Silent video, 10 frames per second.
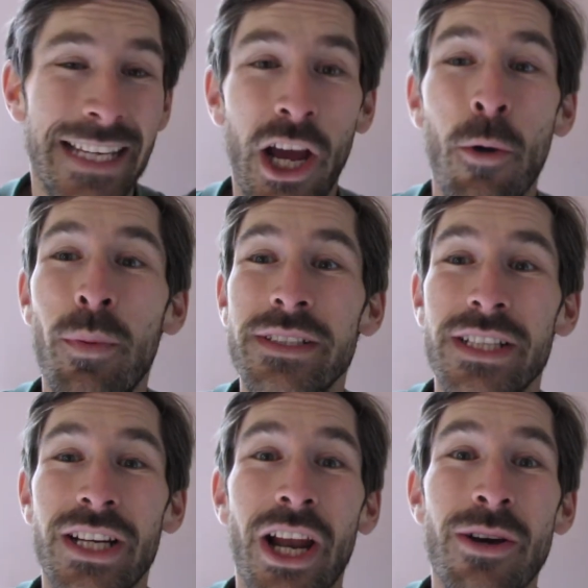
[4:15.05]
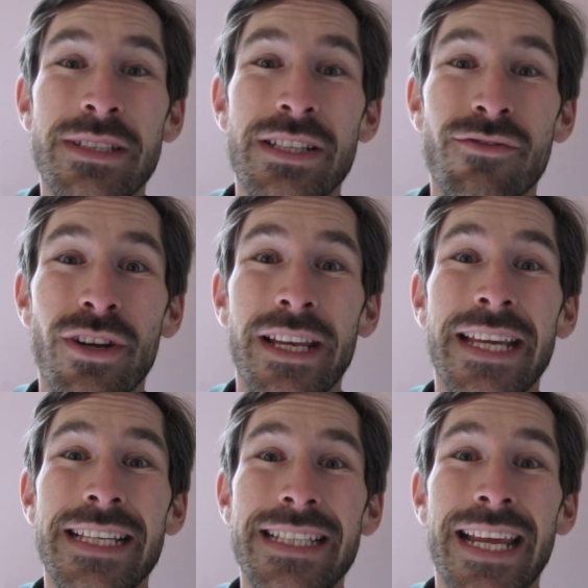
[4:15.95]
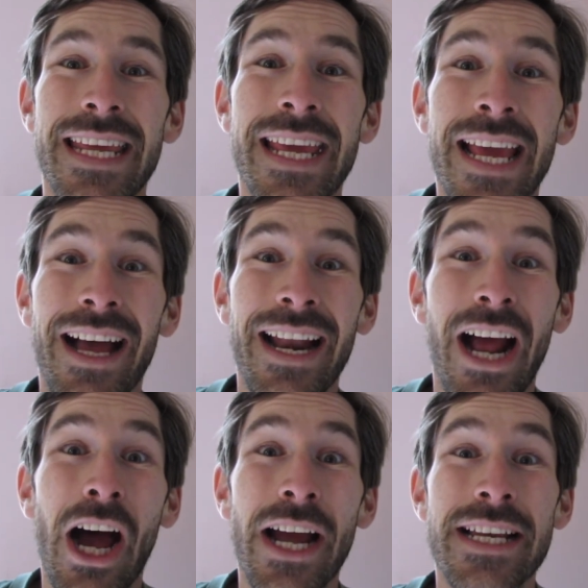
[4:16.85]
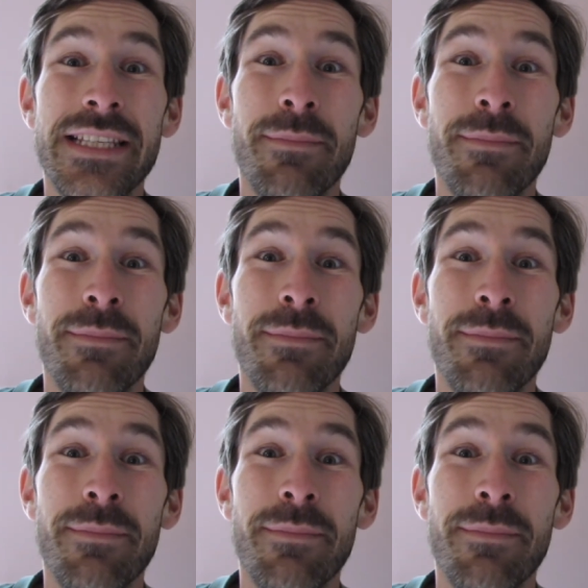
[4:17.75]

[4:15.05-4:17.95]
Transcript: It opens and closes really easily, and it hides the